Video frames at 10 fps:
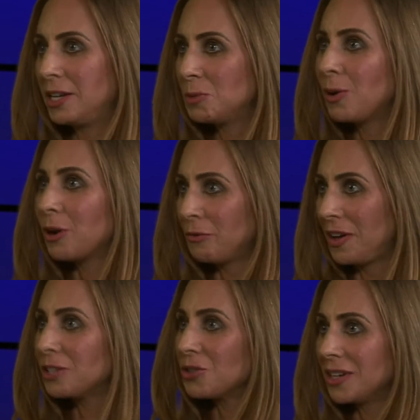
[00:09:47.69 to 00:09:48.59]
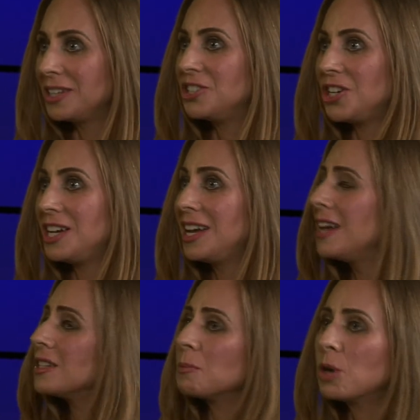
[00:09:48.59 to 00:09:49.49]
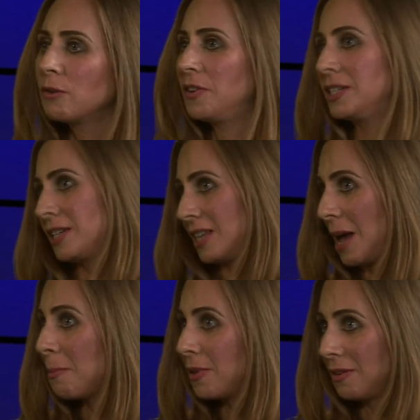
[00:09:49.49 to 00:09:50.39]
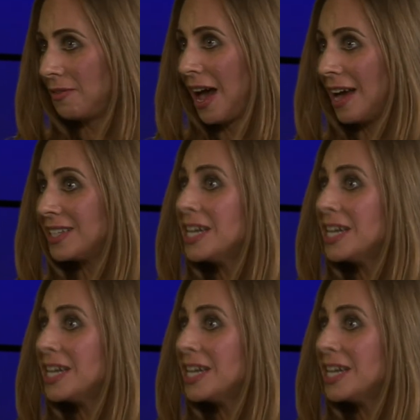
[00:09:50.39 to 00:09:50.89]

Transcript: Perfect trilogy is a perfect example of that.